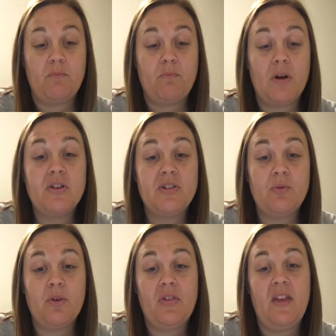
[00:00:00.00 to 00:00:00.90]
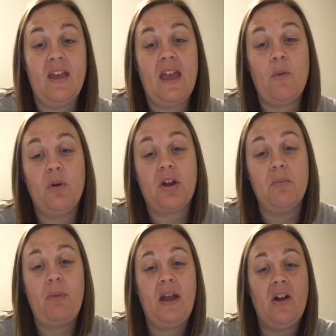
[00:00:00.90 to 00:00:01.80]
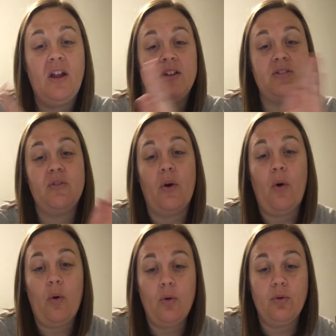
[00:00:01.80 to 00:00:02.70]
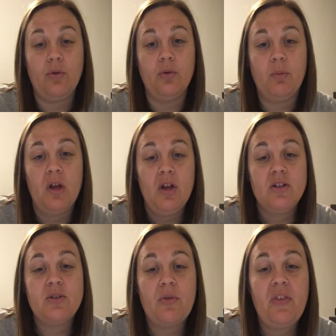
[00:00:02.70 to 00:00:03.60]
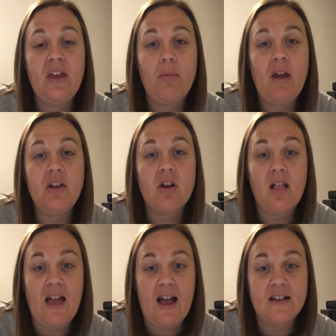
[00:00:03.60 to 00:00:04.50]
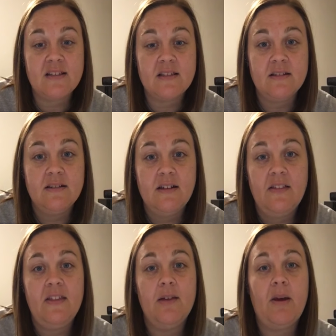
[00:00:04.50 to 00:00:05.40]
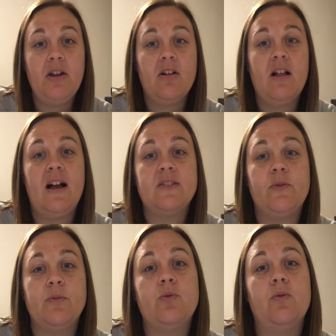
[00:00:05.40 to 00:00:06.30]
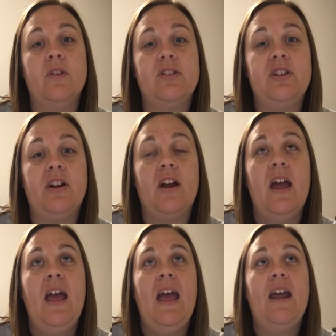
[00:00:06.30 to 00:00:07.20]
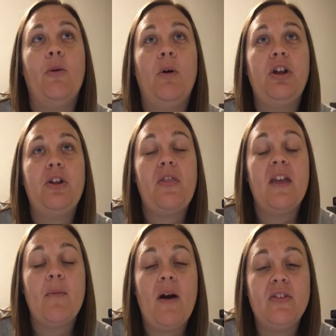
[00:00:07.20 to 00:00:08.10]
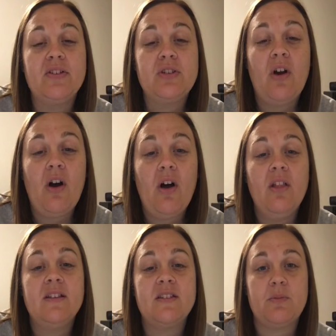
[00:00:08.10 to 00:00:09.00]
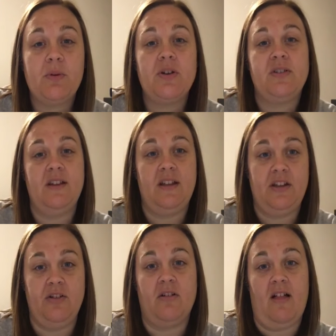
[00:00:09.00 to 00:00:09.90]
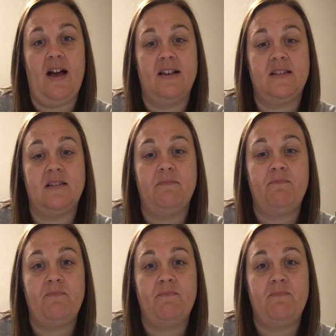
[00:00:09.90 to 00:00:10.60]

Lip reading: person or thing and we're comparing it to the whole group. So think about your class. Think about your class from school this year. And I want you to think about the tallest person in your class.